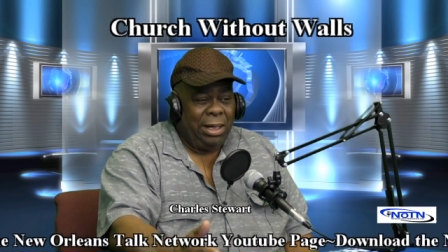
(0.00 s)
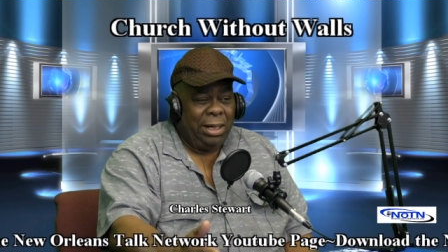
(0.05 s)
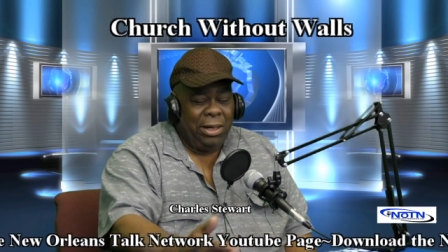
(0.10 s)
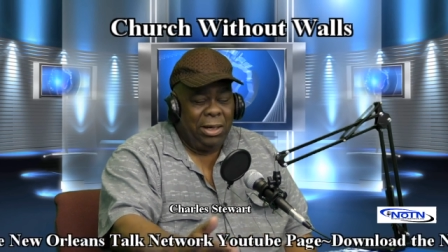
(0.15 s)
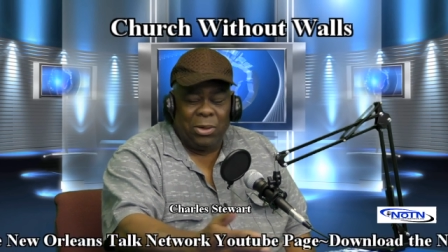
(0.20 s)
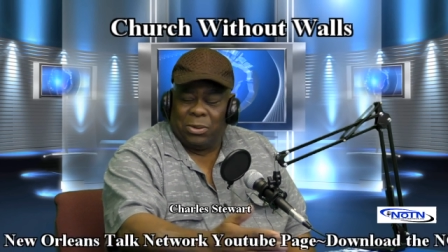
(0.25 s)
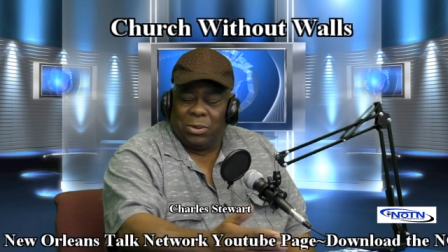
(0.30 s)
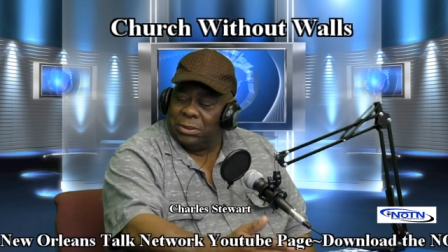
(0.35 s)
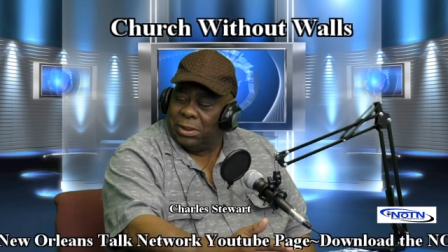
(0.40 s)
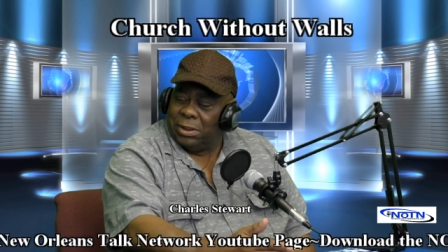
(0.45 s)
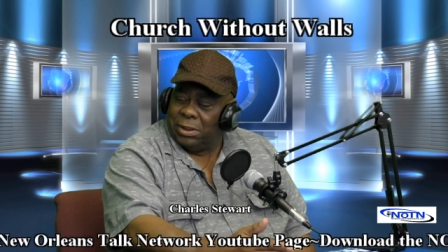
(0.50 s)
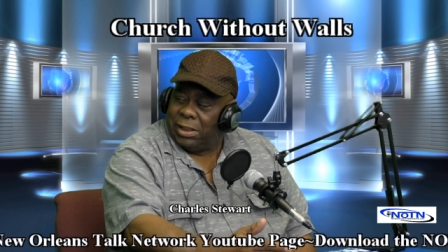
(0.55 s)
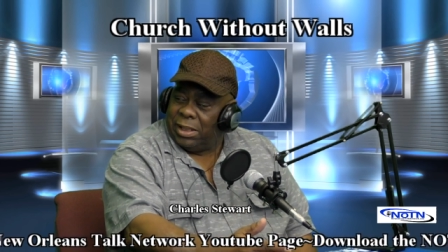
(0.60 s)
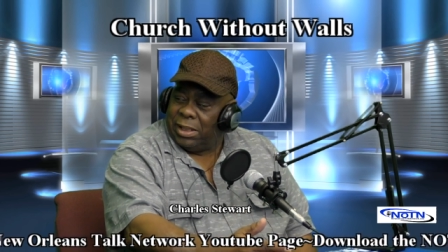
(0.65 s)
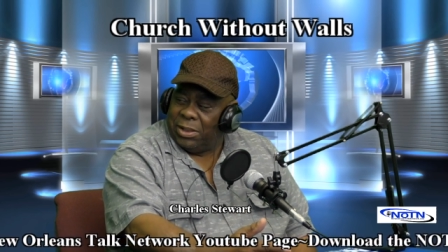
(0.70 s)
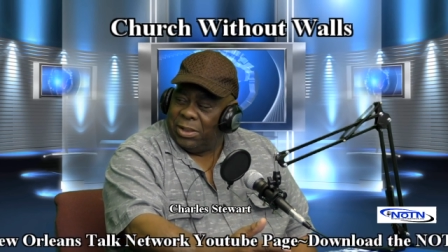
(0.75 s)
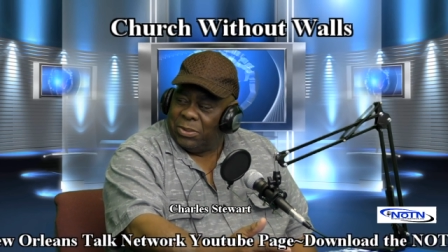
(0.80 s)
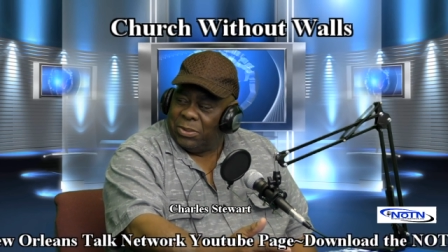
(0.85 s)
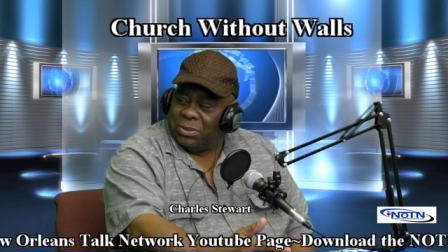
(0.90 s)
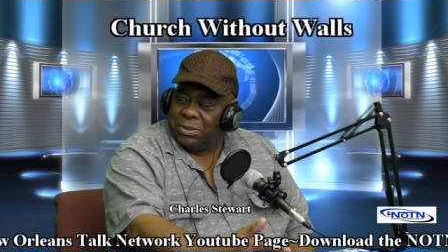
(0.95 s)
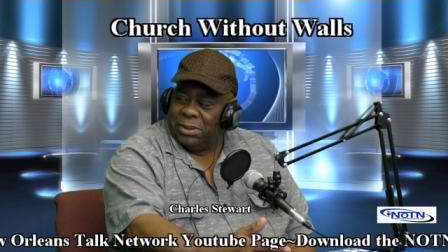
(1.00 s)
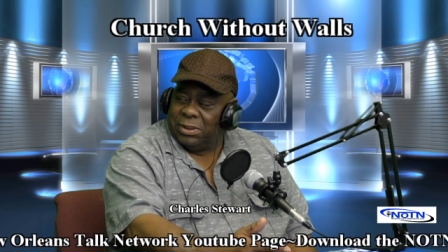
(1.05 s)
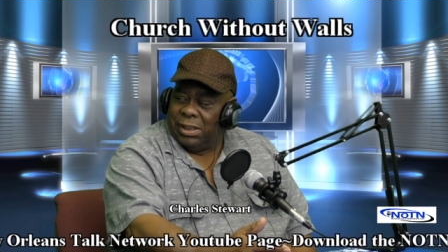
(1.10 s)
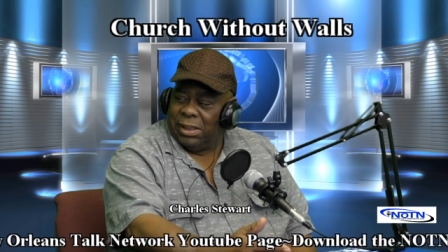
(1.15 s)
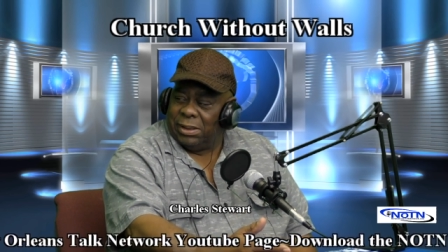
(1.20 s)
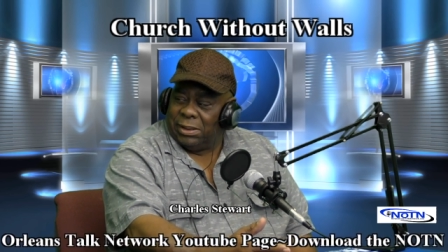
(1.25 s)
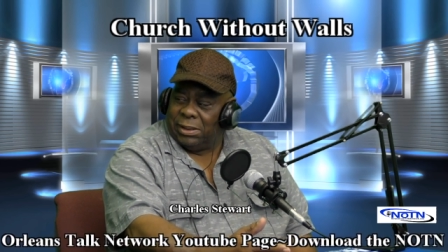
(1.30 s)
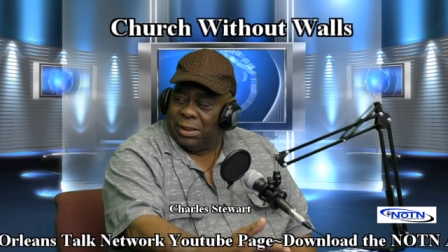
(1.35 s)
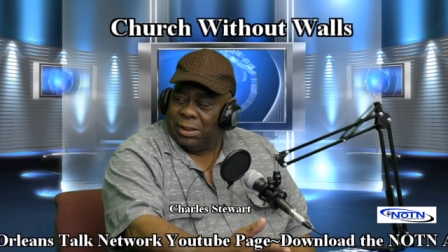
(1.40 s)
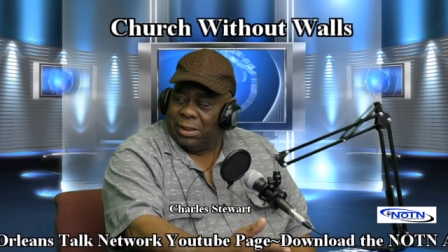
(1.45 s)
They only
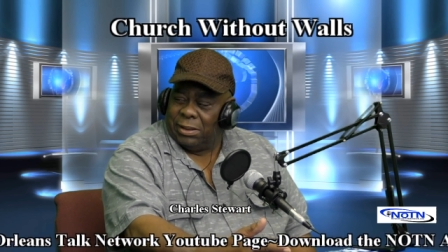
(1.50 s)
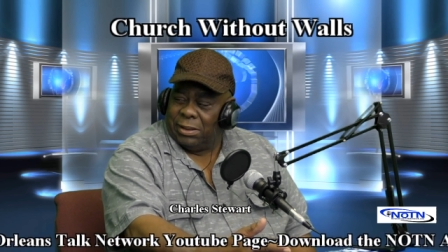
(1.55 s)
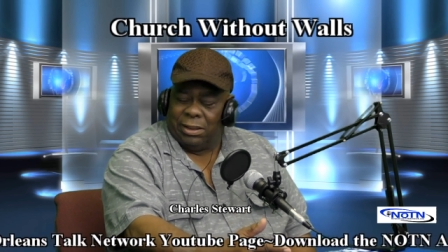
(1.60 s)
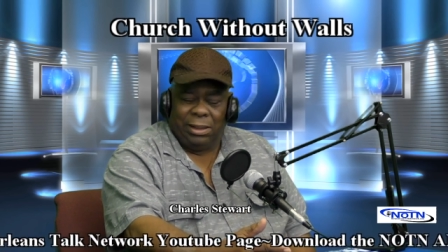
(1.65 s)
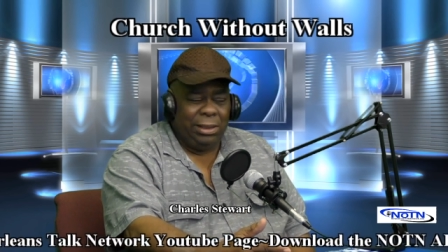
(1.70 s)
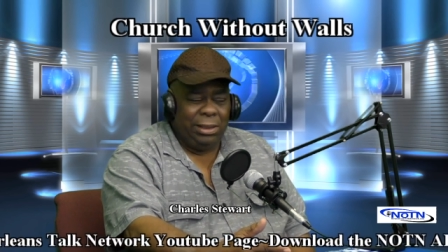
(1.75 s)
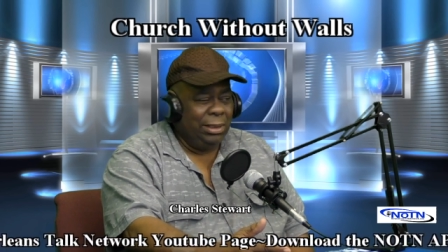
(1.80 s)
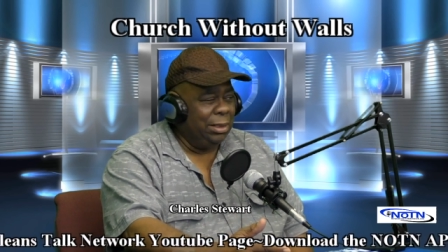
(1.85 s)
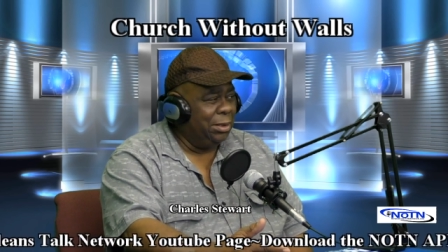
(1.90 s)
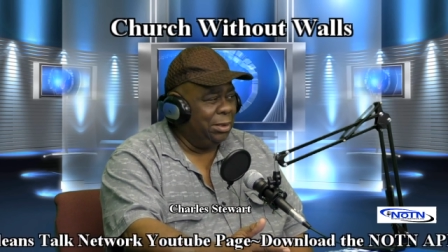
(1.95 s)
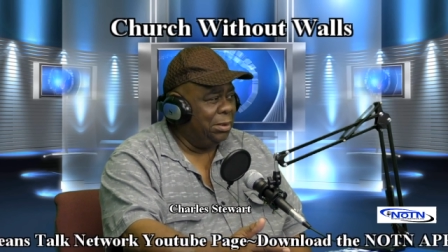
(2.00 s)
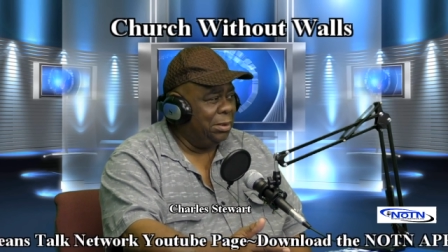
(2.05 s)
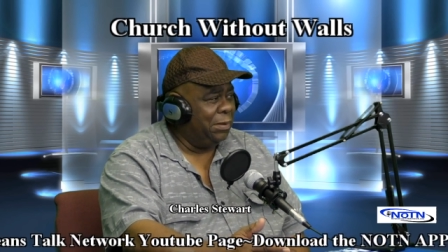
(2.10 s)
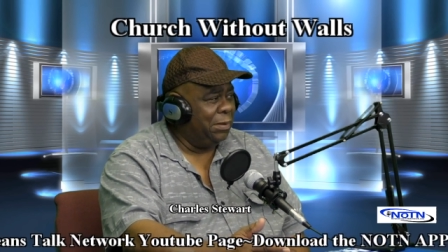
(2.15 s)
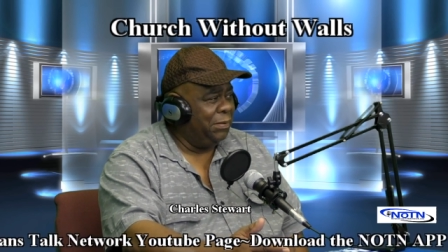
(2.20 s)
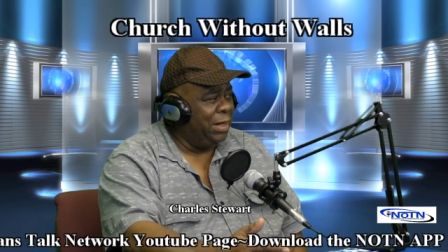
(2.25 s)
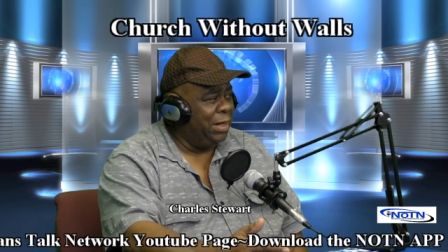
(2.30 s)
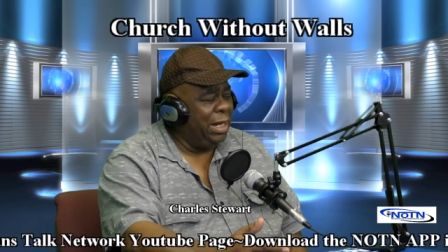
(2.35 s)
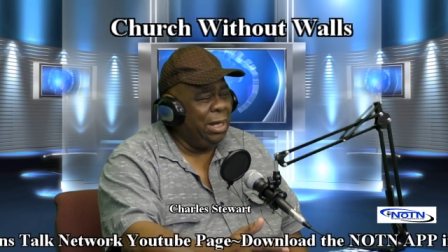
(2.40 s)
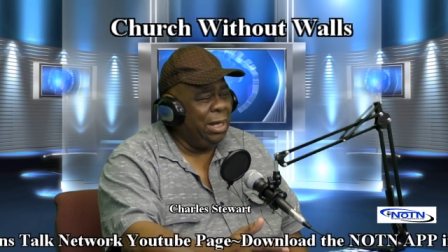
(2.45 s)
accusing each other, you know,